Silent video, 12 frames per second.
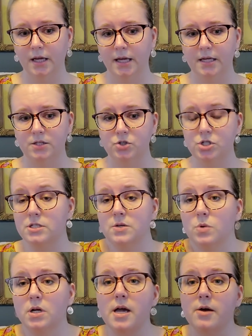and she just
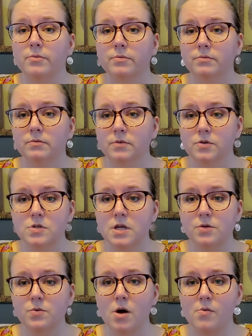didn't want to go there's
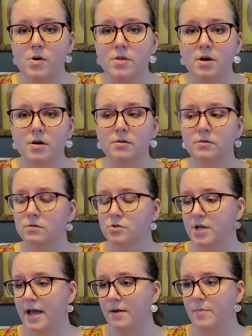nothing wrong with her
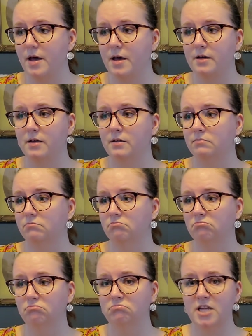she had a bug
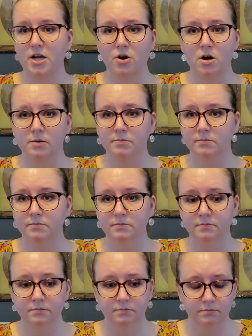take her home
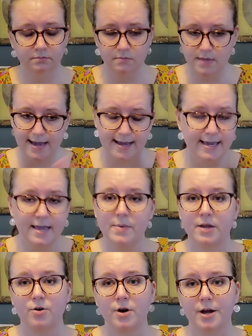i can't
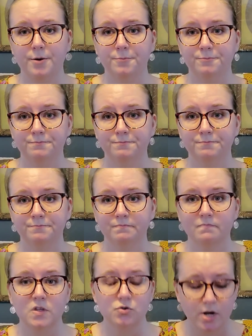make her go
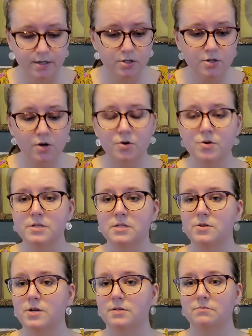Tried to talk her
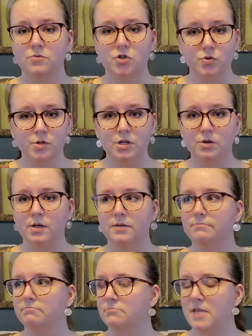into it. She wouldn't do
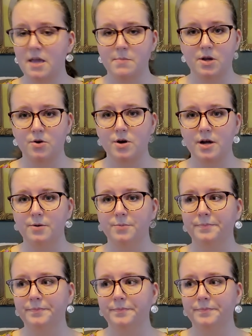it. Can't make her go.